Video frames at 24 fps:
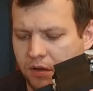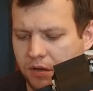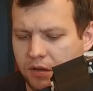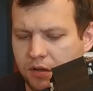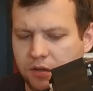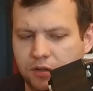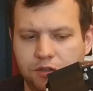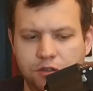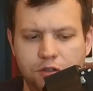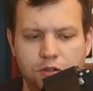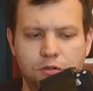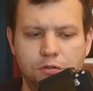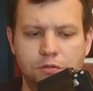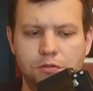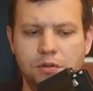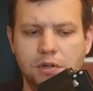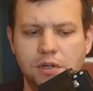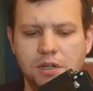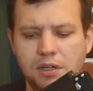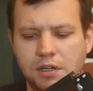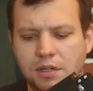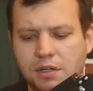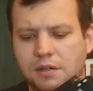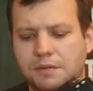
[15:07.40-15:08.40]

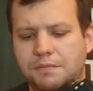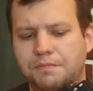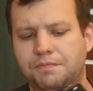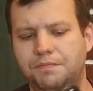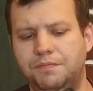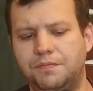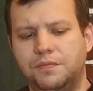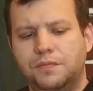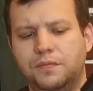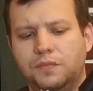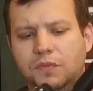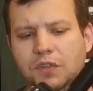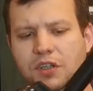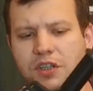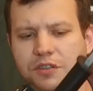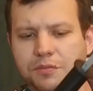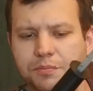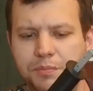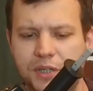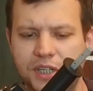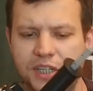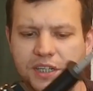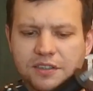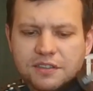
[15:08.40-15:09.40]
So this
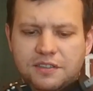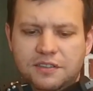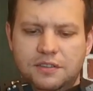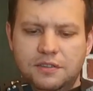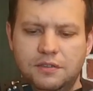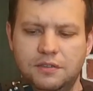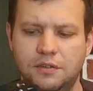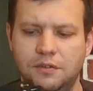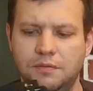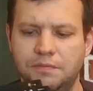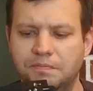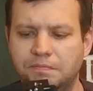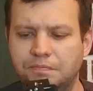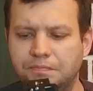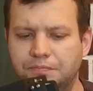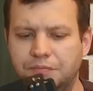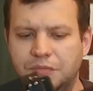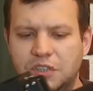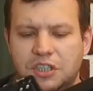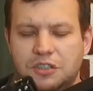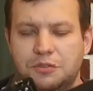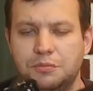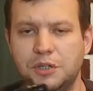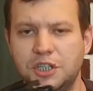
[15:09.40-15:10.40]
base
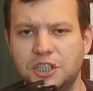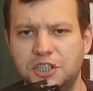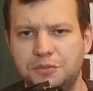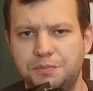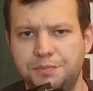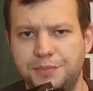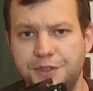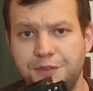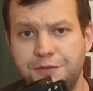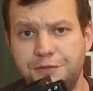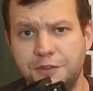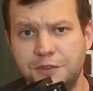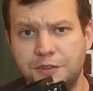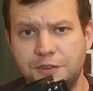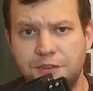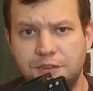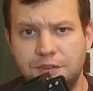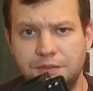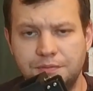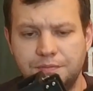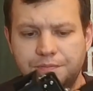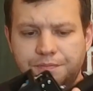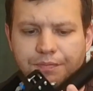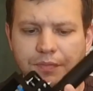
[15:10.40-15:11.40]
is much beefier.
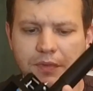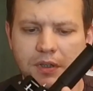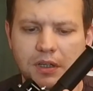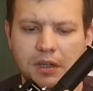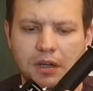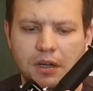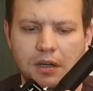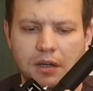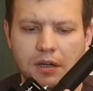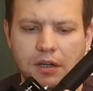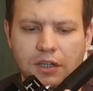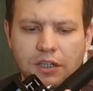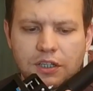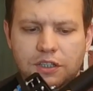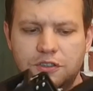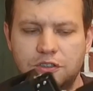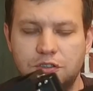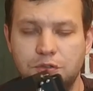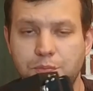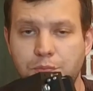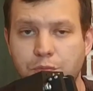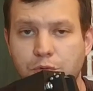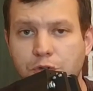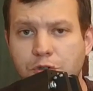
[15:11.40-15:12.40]
It
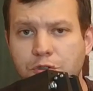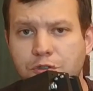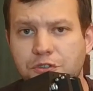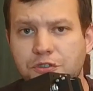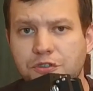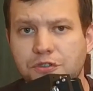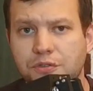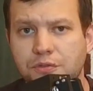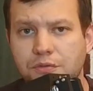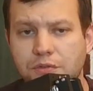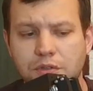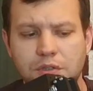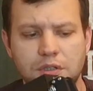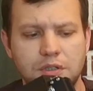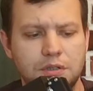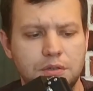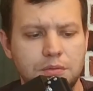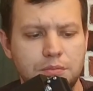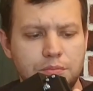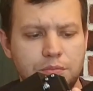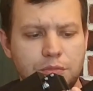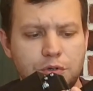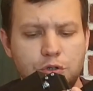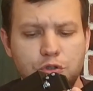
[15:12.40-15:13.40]
supports
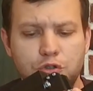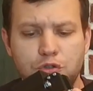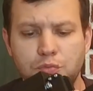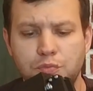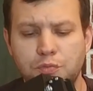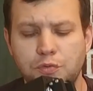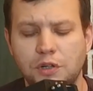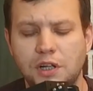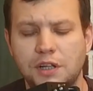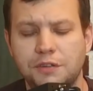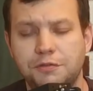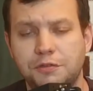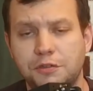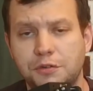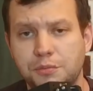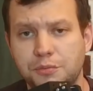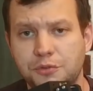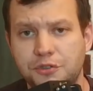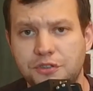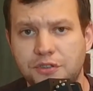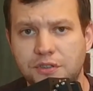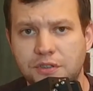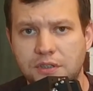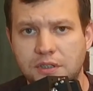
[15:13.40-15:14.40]
motion
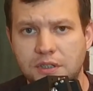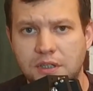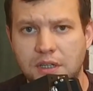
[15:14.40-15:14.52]
platforms.